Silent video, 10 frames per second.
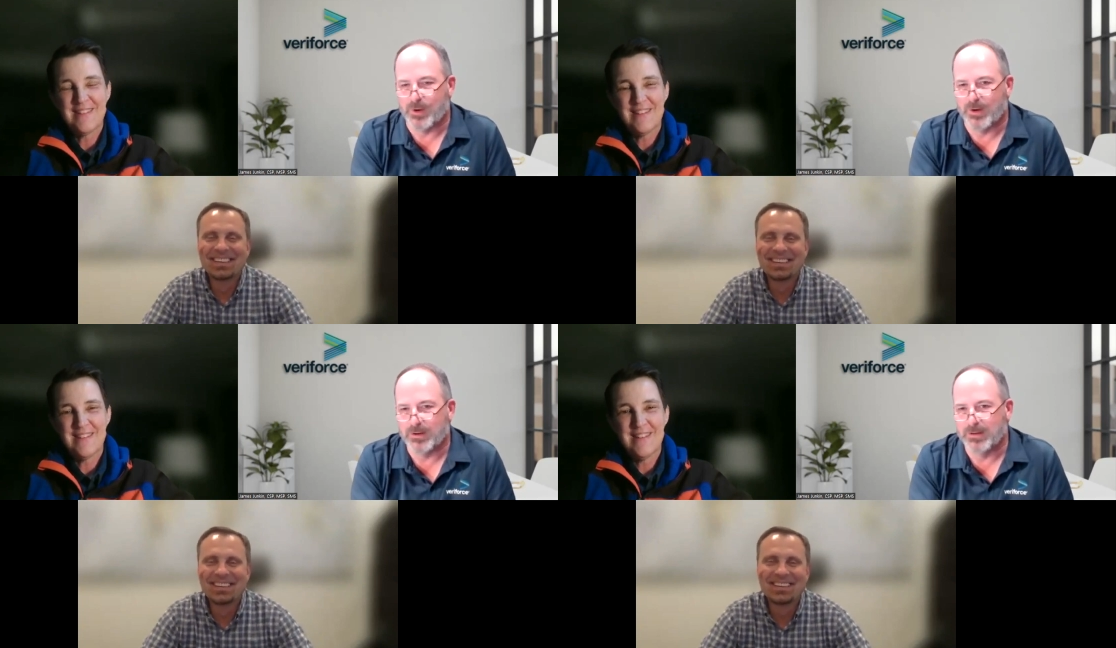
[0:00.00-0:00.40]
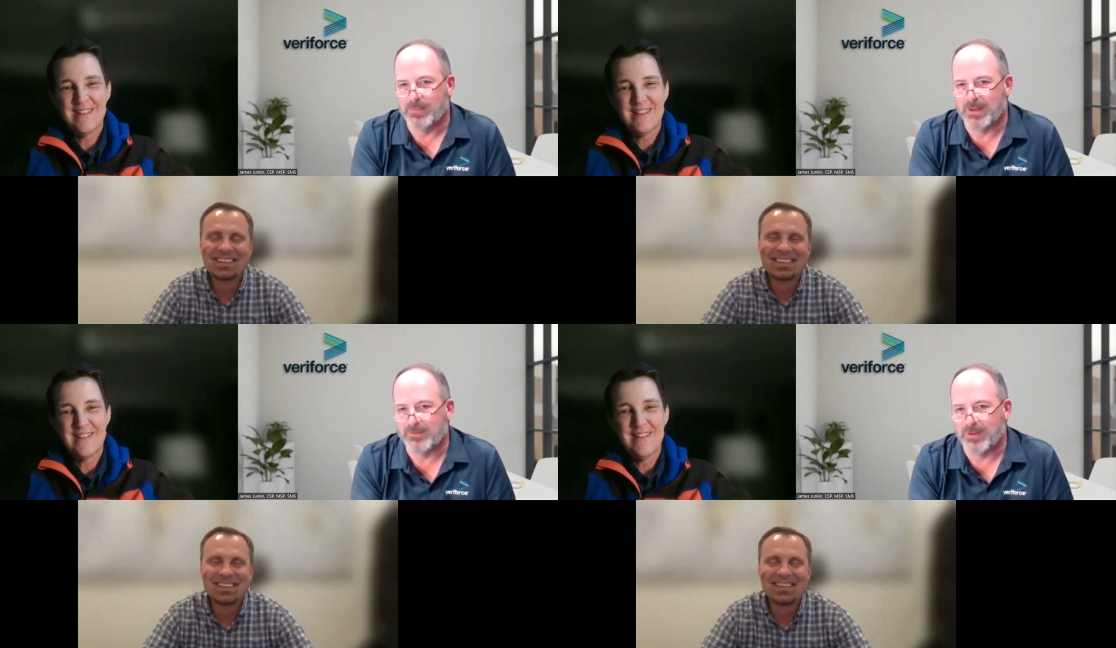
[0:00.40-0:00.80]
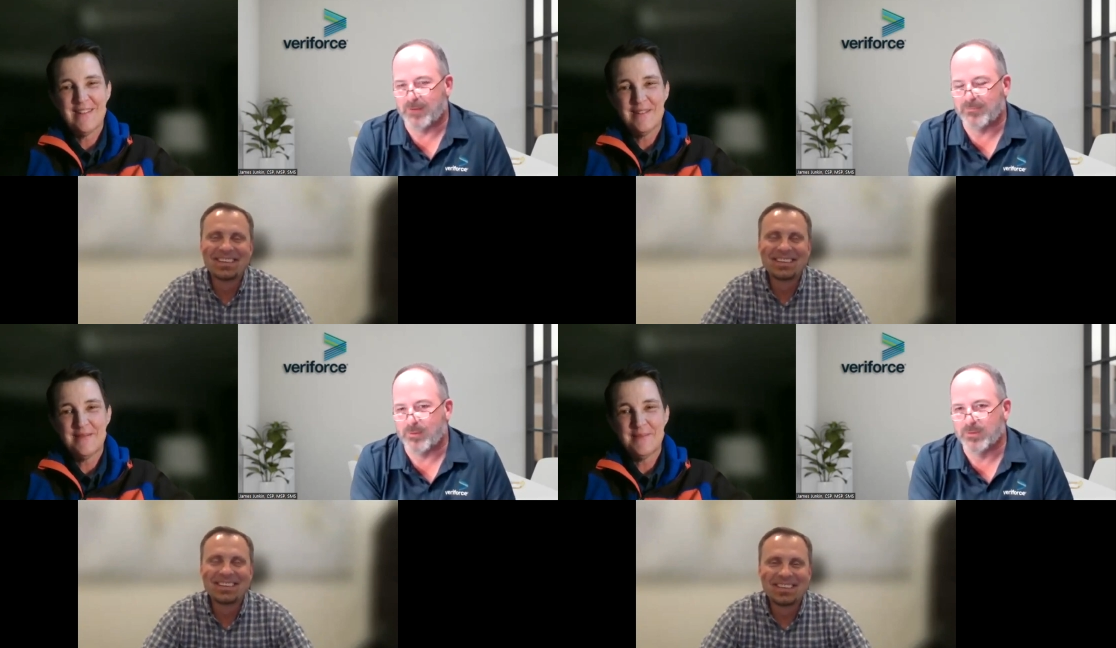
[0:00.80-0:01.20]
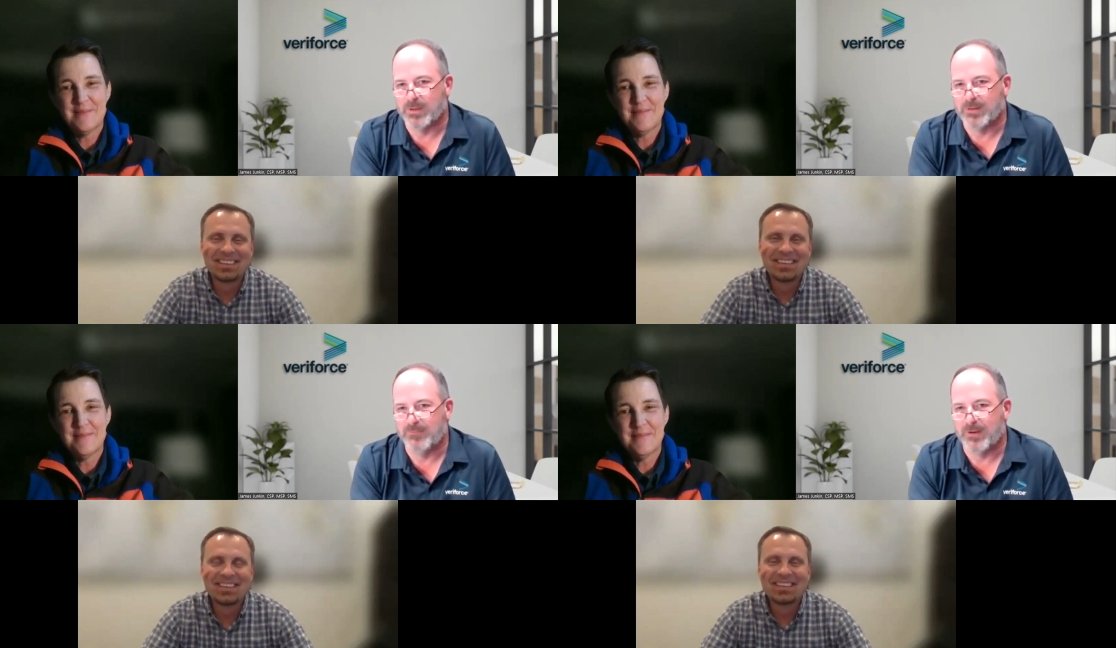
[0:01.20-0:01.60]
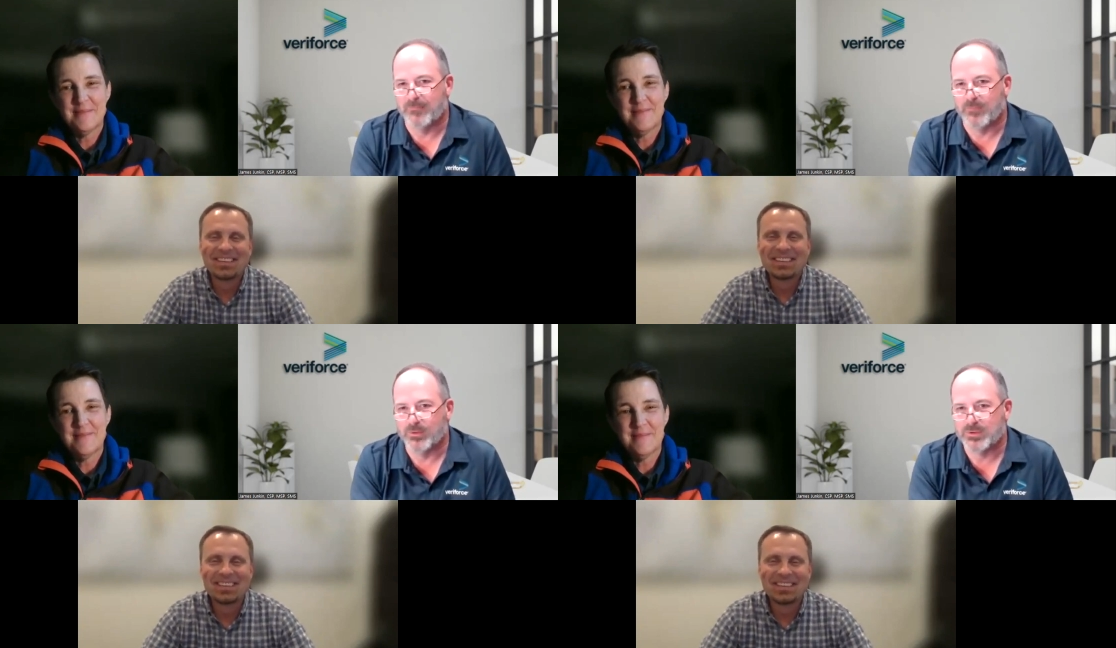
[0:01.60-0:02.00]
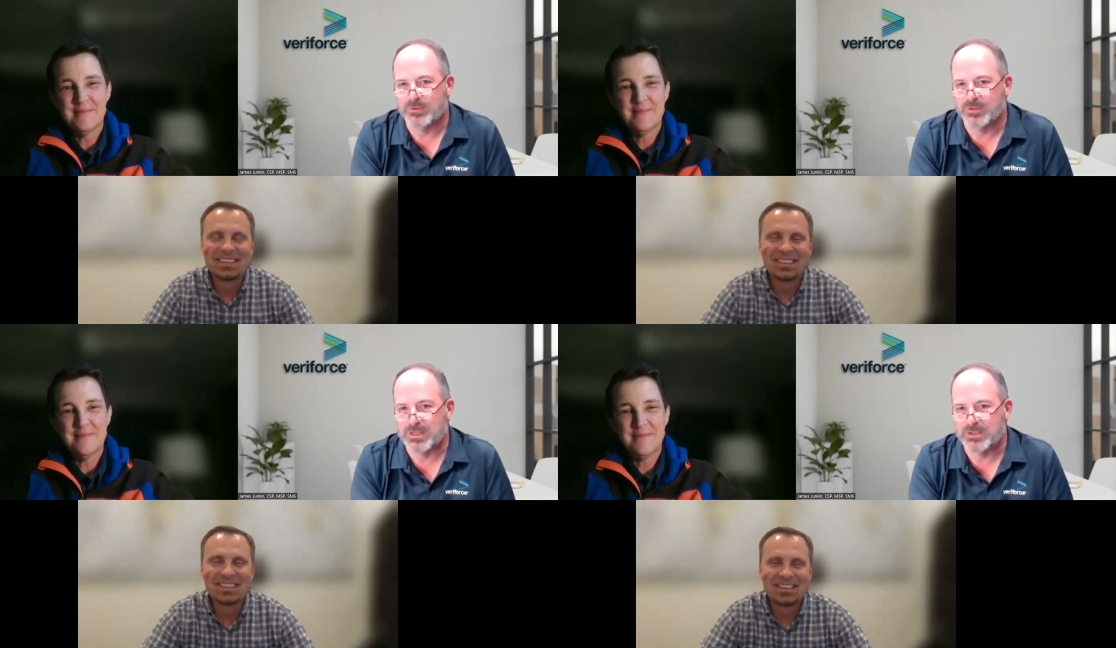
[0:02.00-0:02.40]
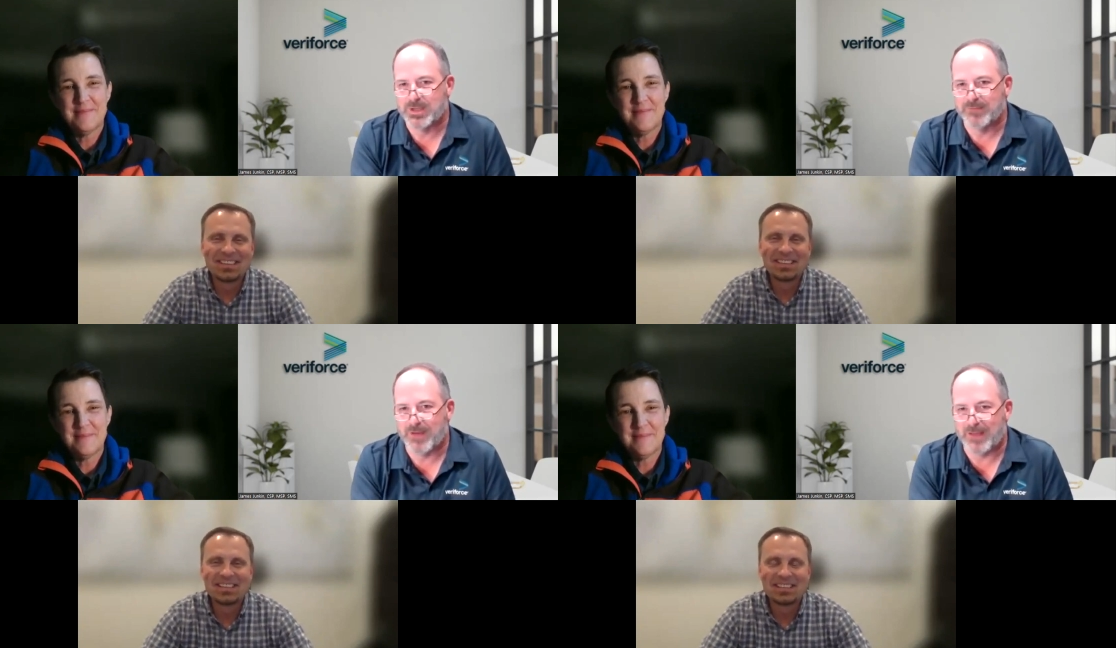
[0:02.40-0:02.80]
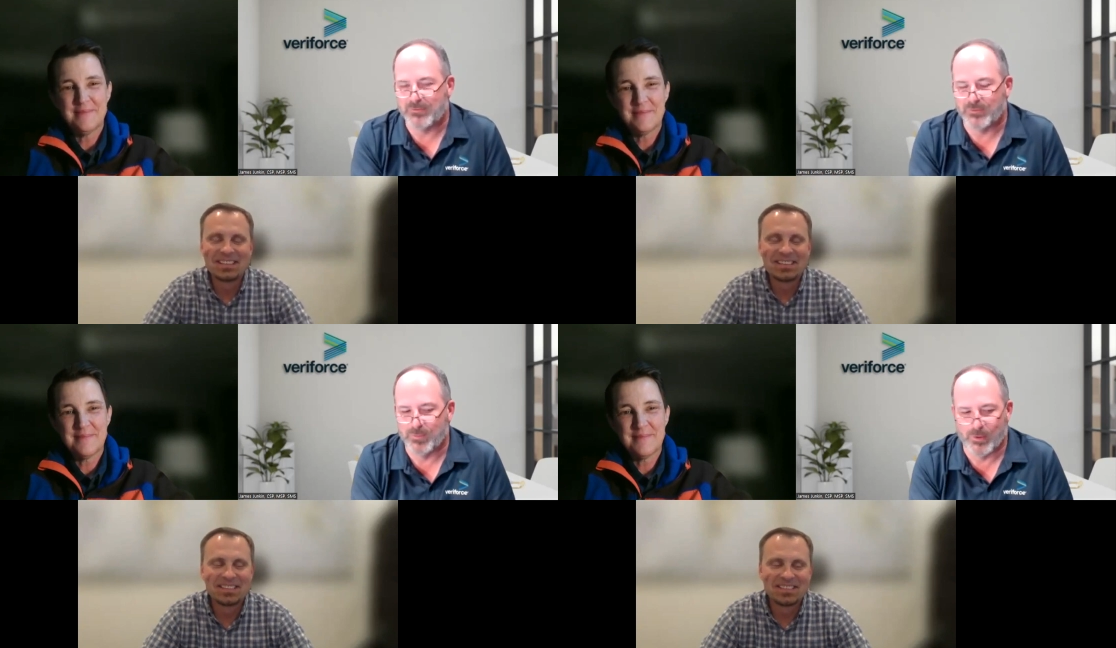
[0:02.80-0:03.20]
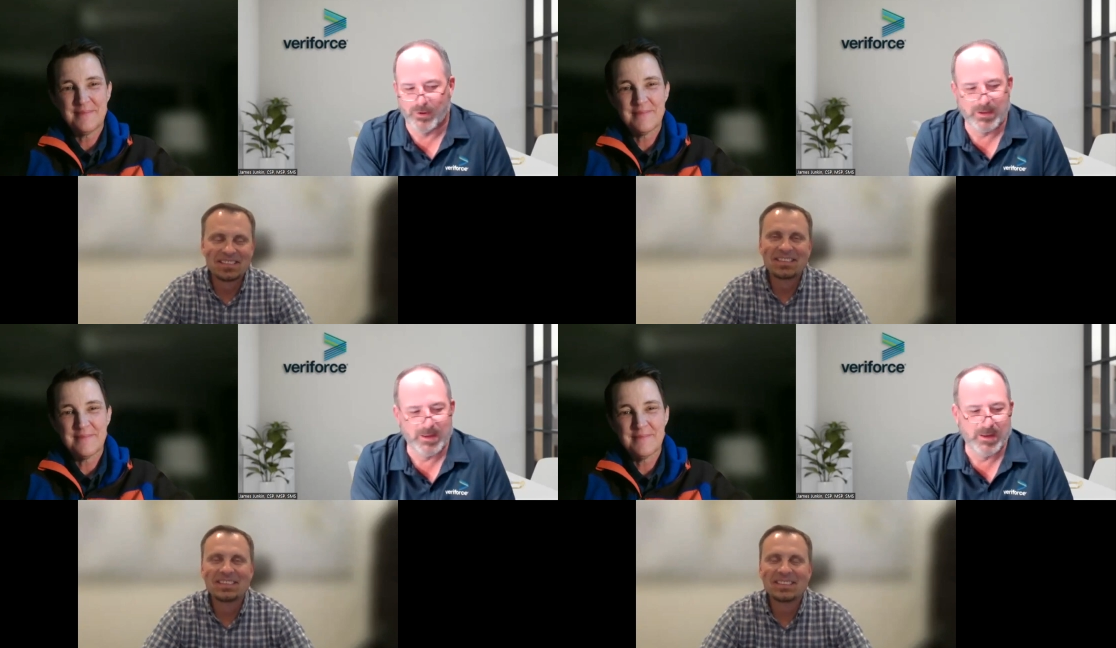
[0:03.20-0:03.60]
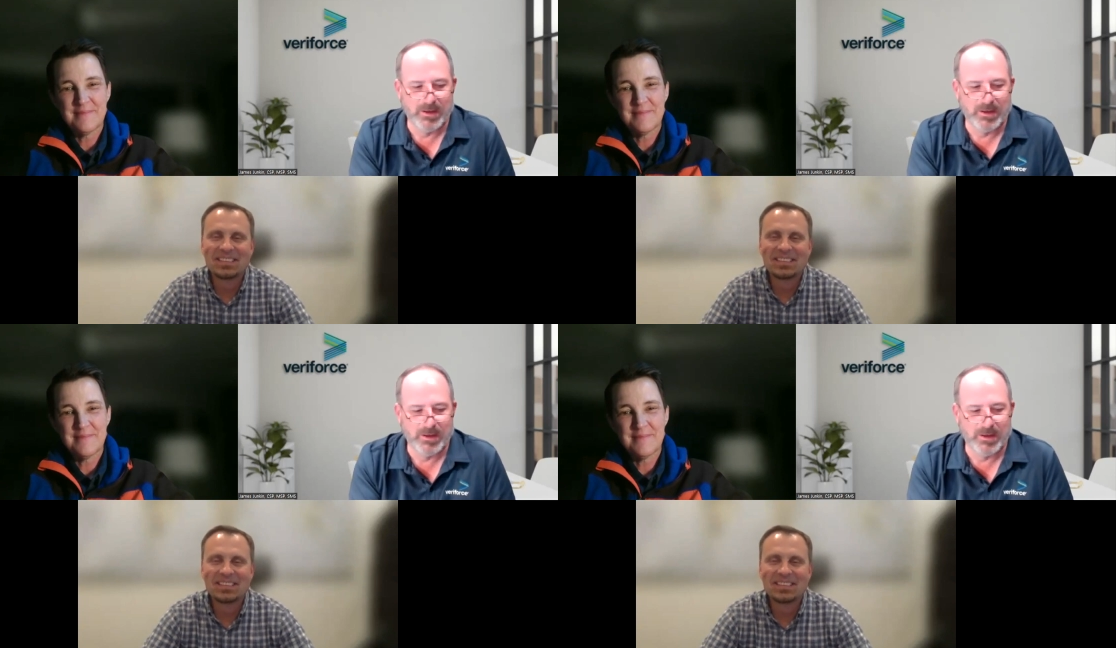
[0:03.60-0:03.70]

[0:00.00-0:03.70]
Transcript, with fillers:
Speaker 1: Martin and myself on the Veriforce Strategic Advisory Board.